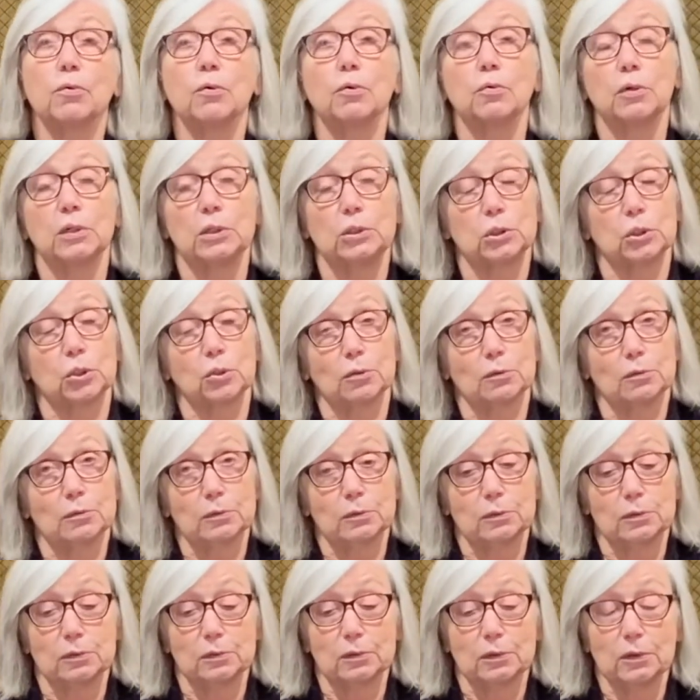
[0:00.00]
creature
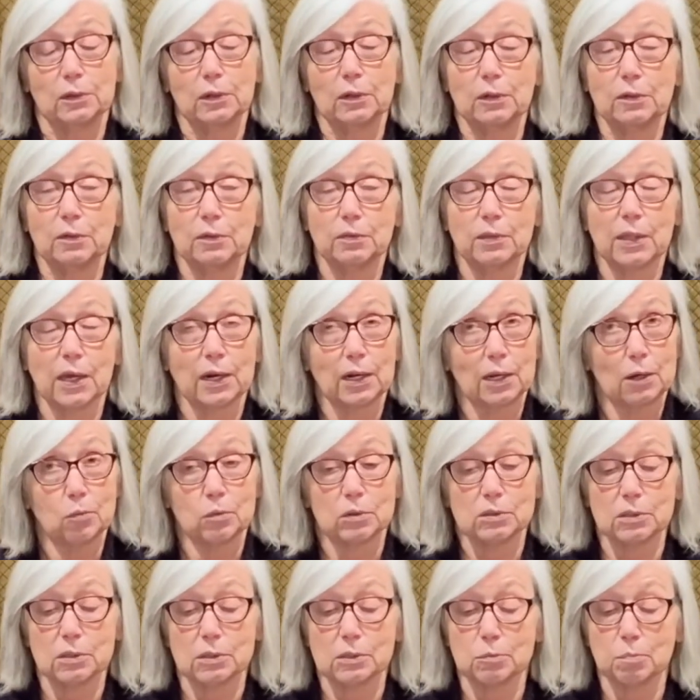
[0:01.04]
that he
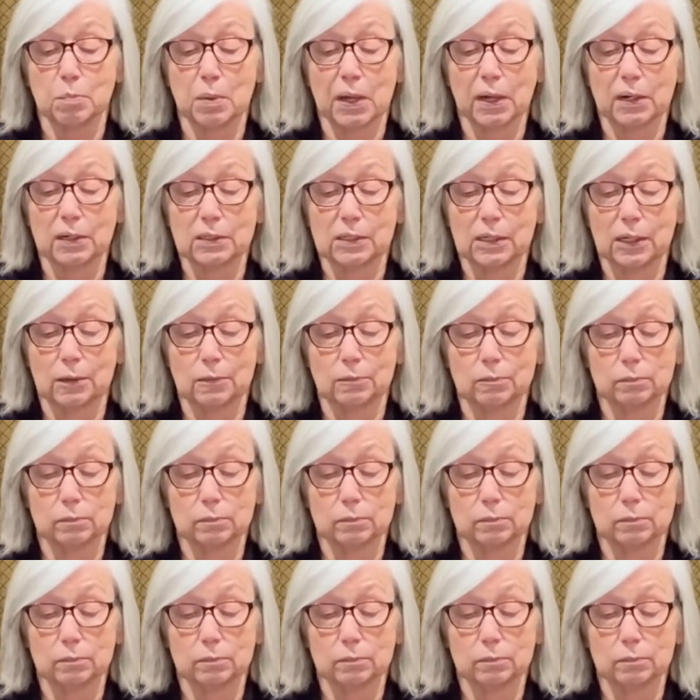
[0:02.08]
was expecting.